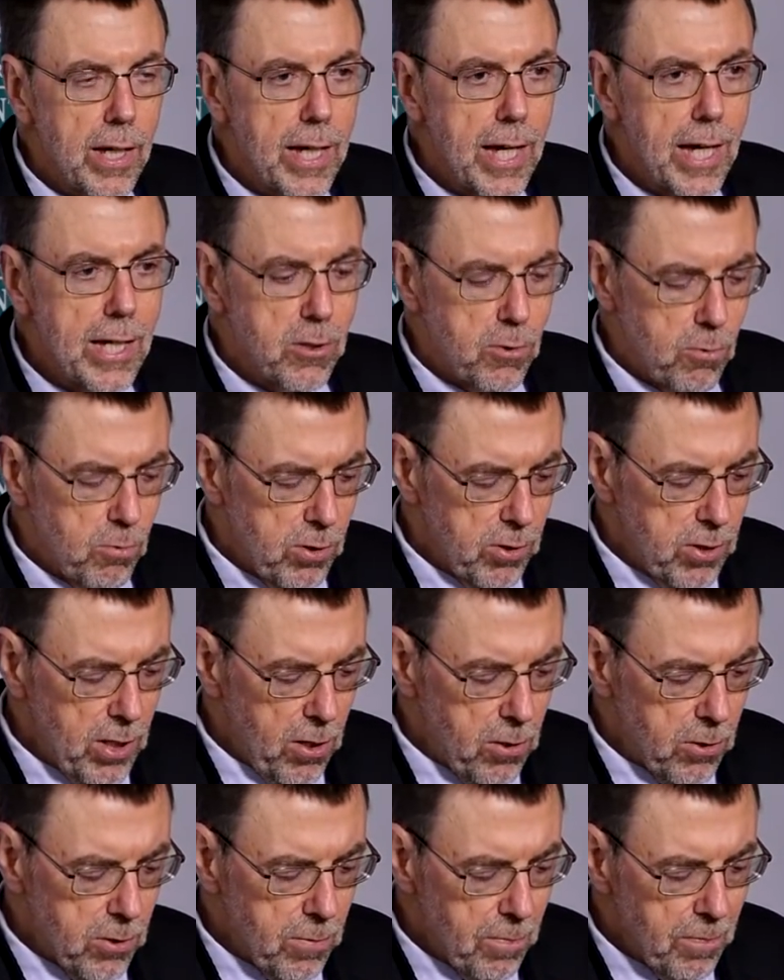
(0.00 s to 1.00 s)
as a
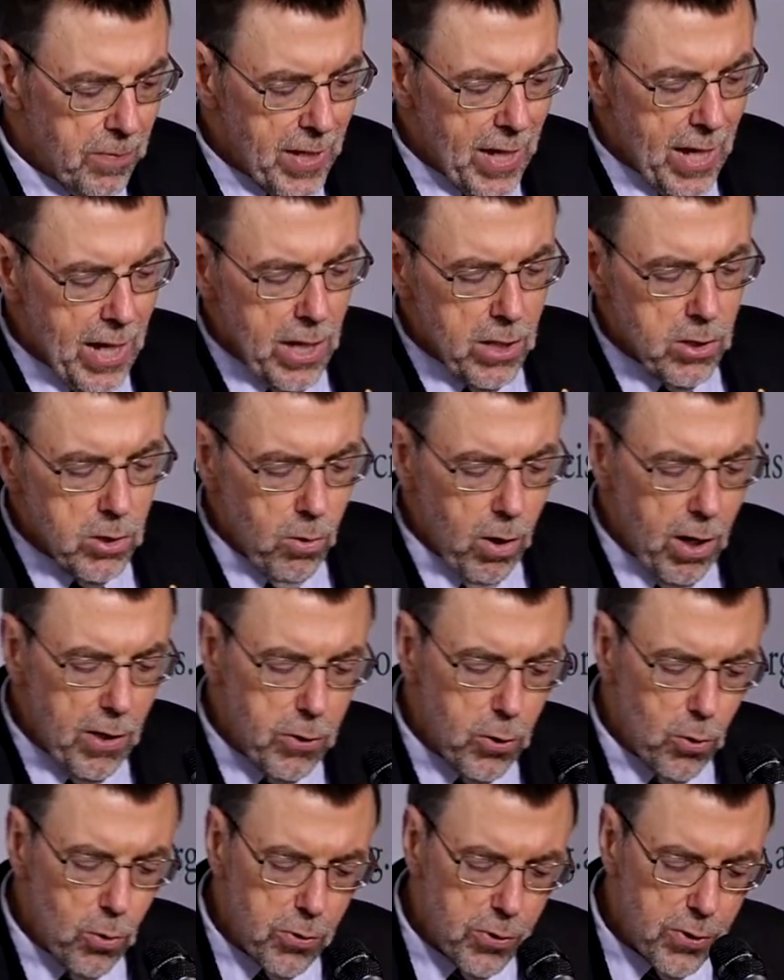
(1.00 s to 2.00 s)
result. So I
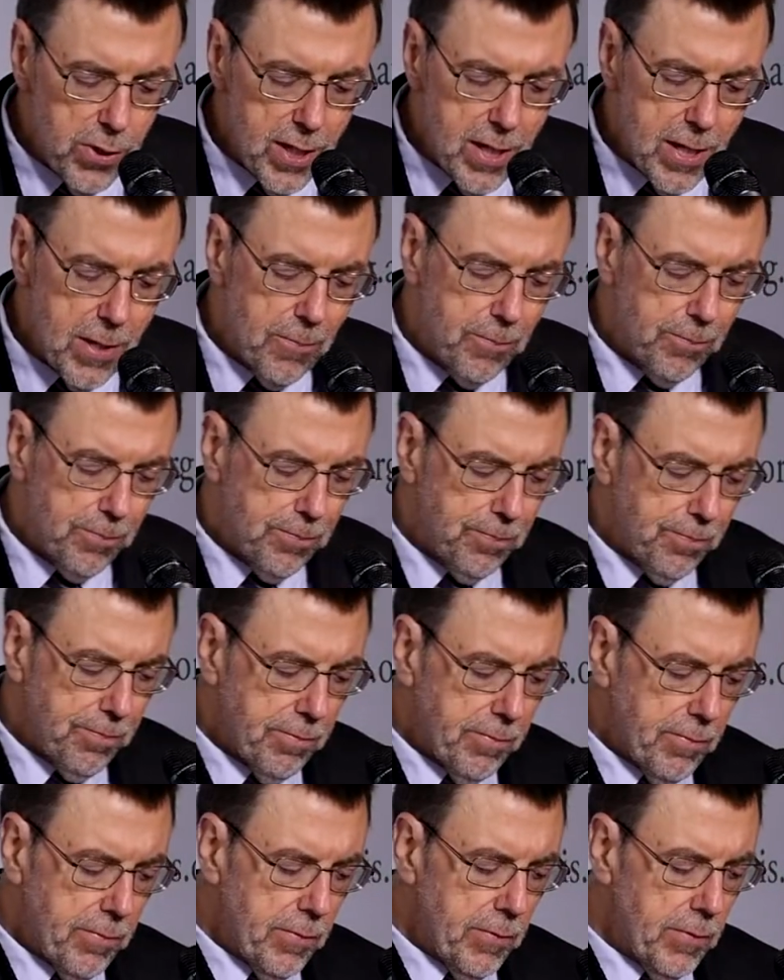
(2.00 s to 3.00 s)
thought
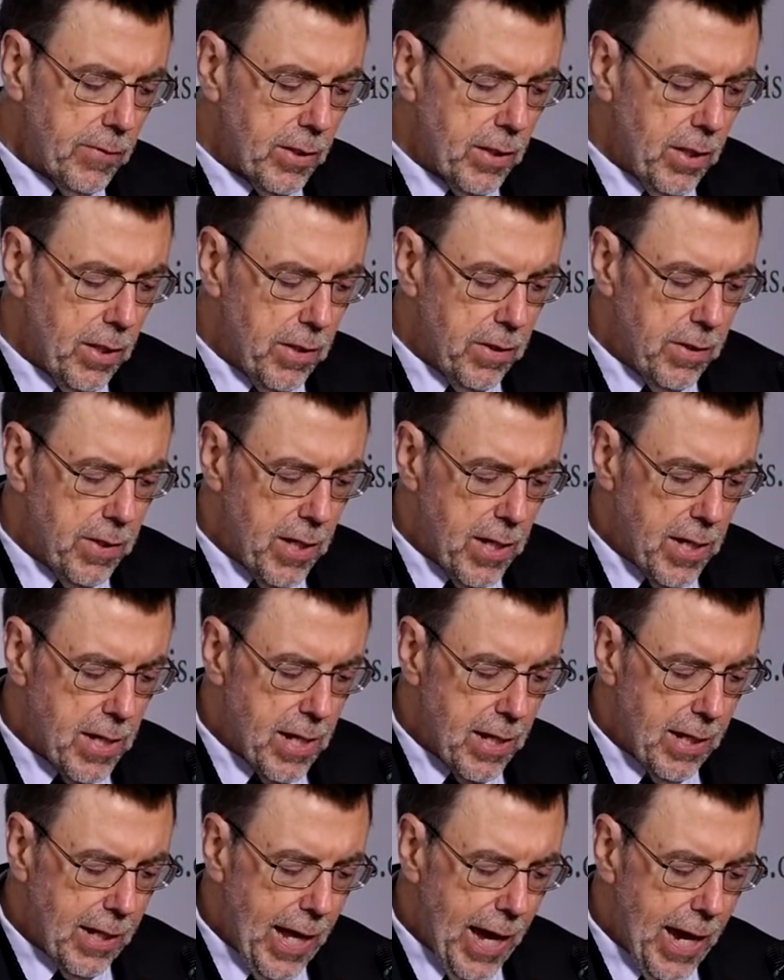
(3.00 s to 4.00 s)
the
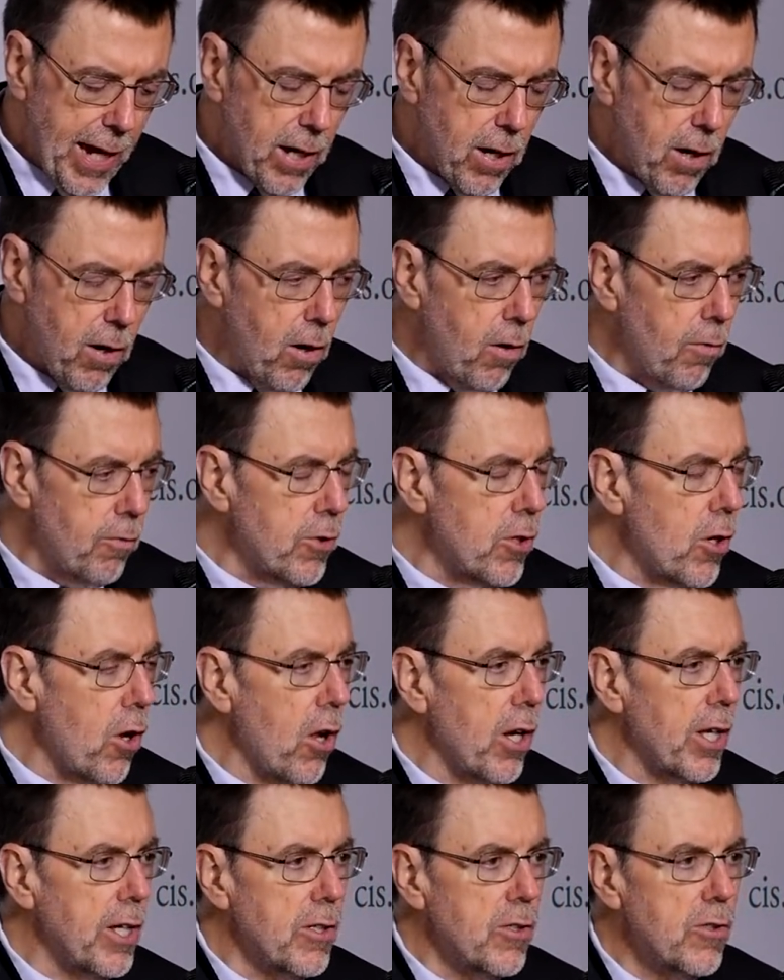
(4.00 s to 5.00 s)
lack of
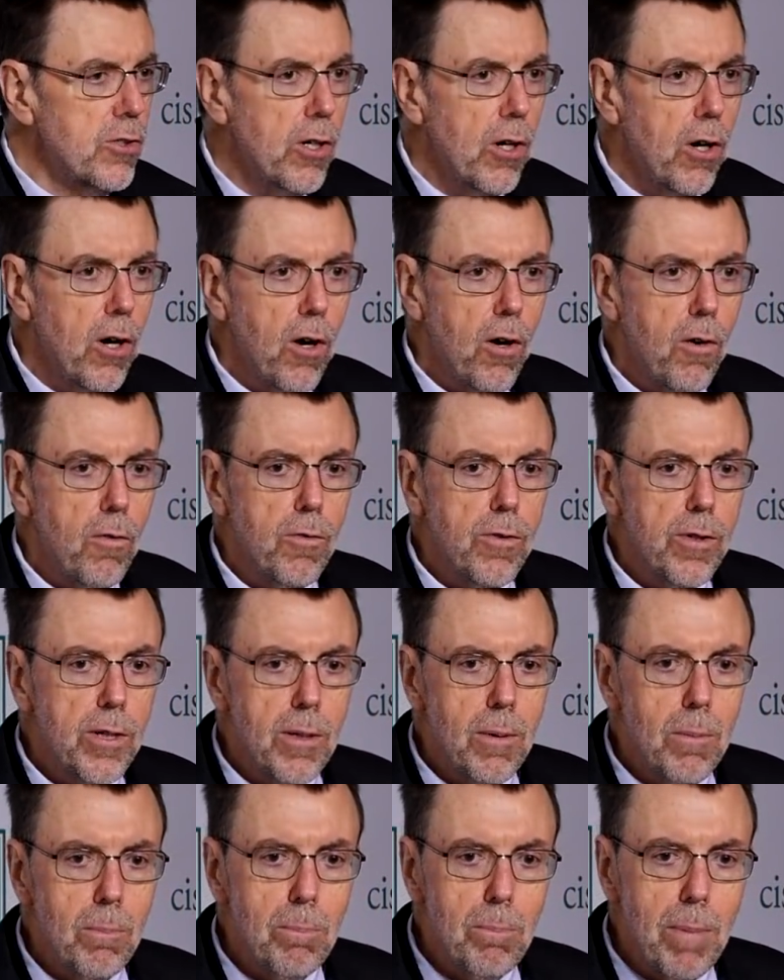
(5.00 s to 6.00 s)
knowledge of
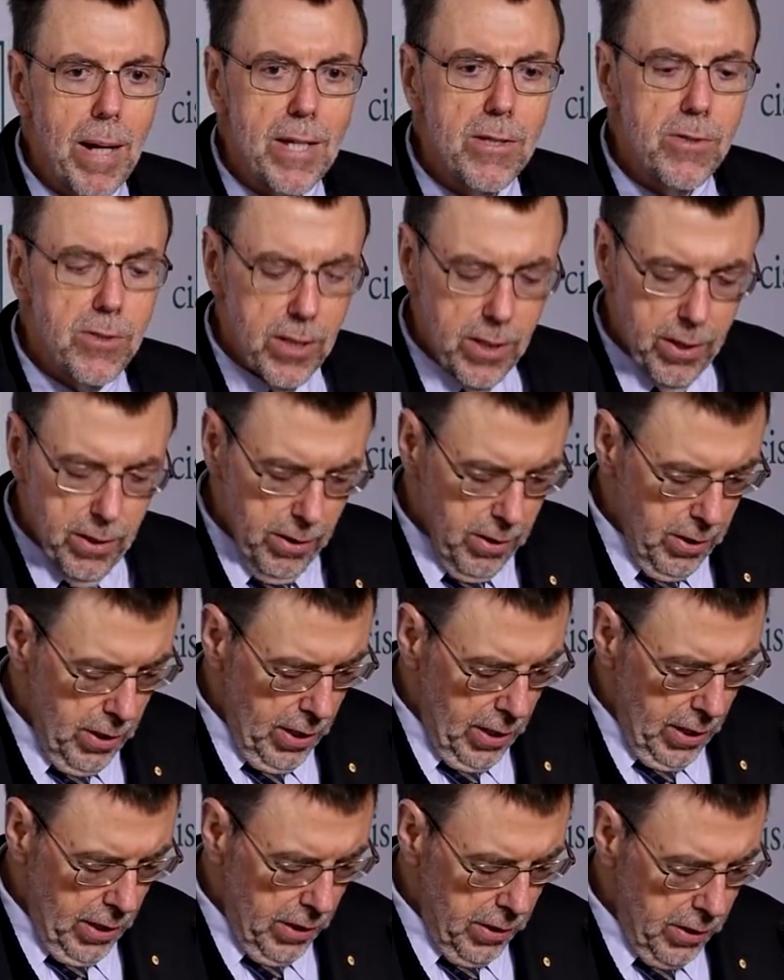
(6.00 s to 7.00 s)
basic
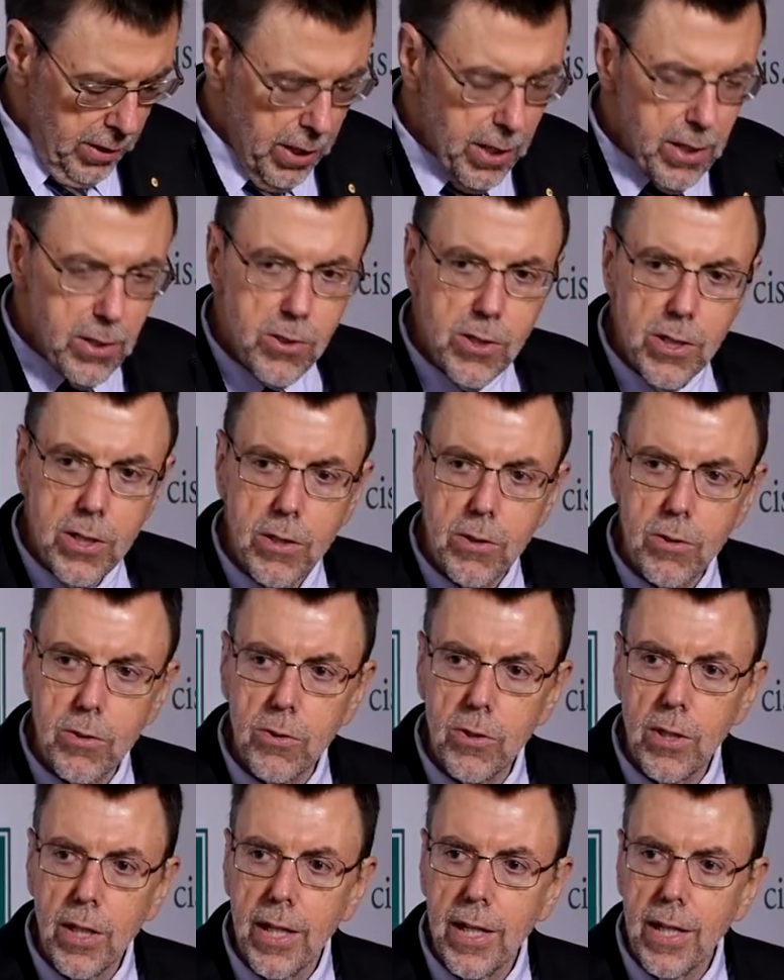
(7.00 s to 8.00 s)

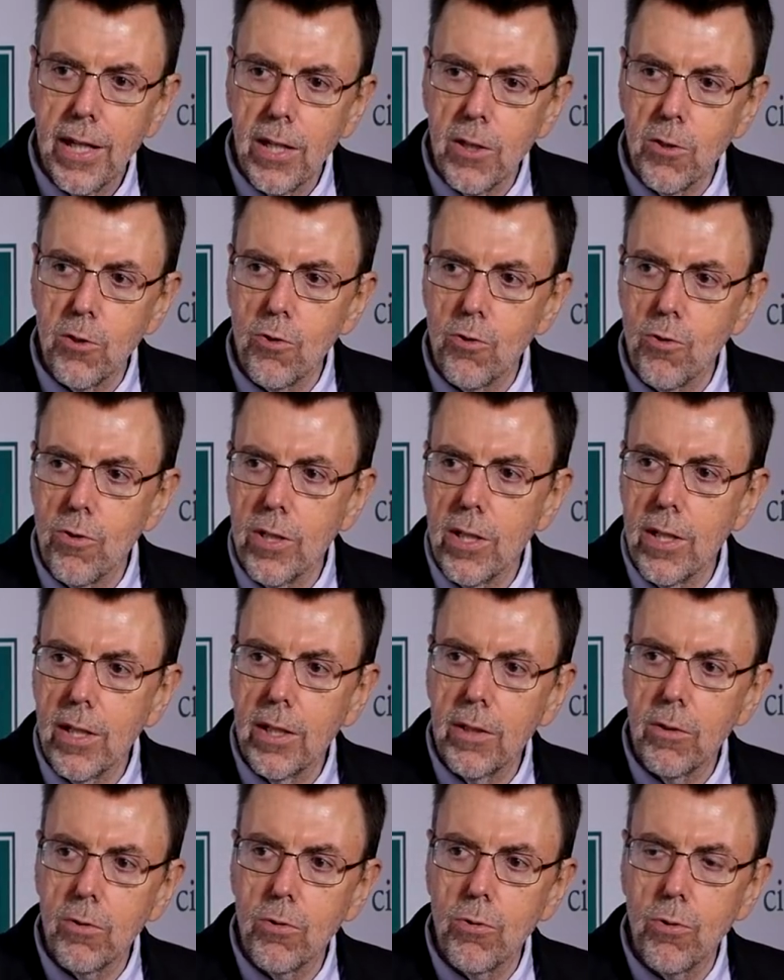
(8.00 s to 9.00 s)
teachings, history,
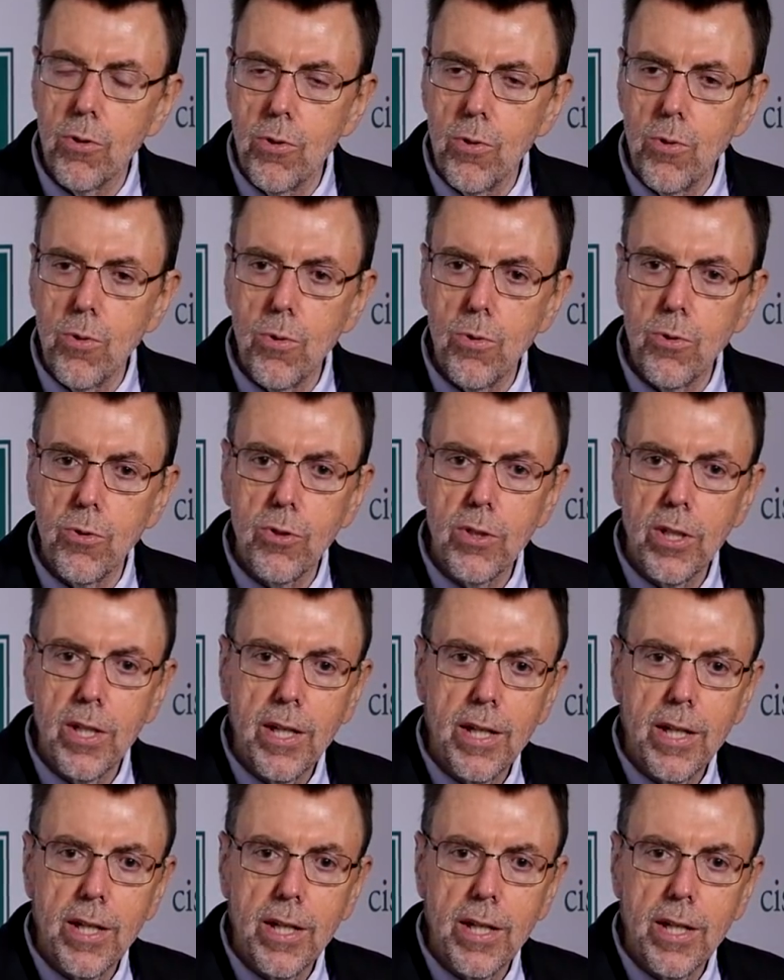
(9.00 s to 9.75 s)
truths,